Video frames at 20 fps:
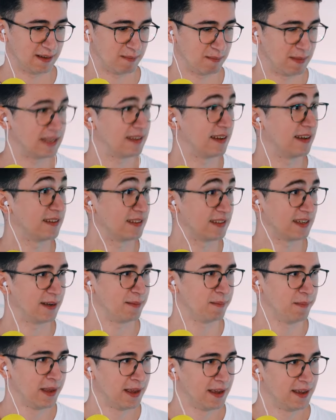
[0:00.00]
than
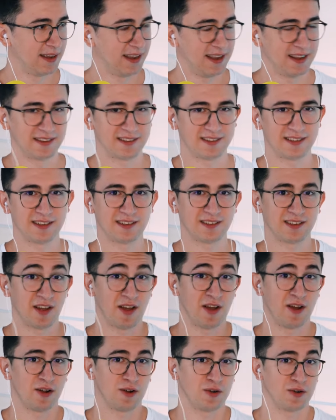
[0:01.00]
meta-SCM, is this
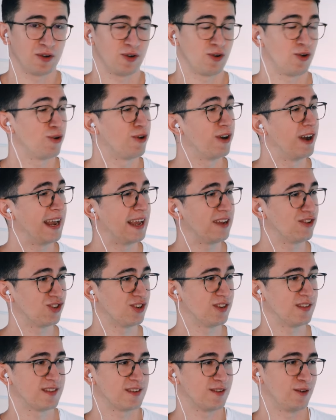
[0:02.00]

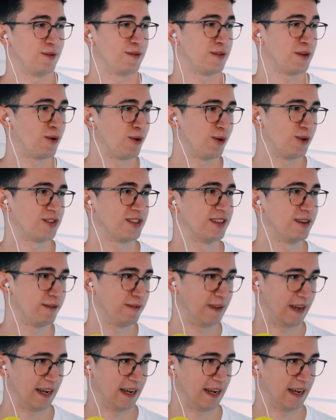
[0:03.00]
correlations of causal